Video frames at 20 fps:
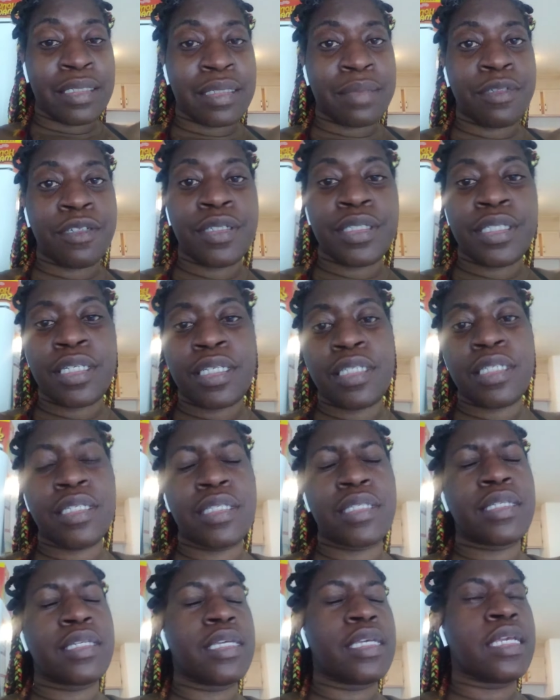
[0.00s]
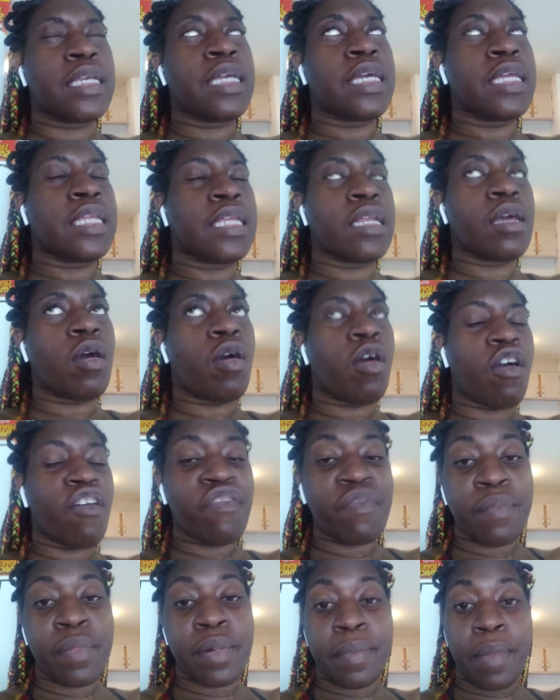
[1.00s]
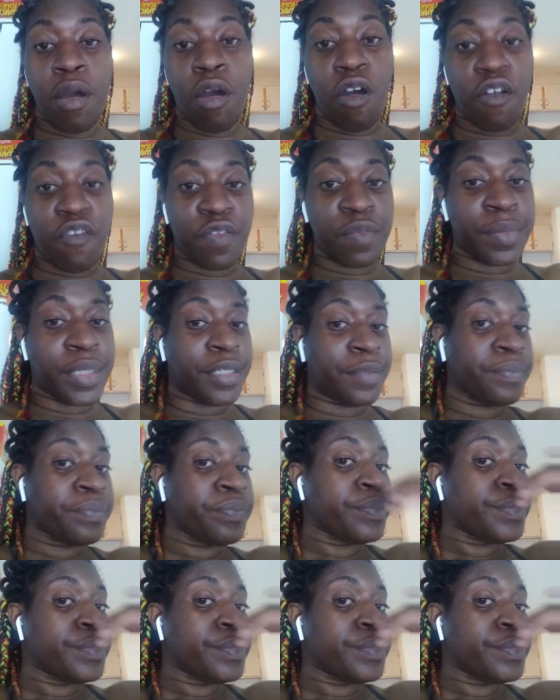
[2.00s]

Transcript: I'm trying to just get it off of, off of me.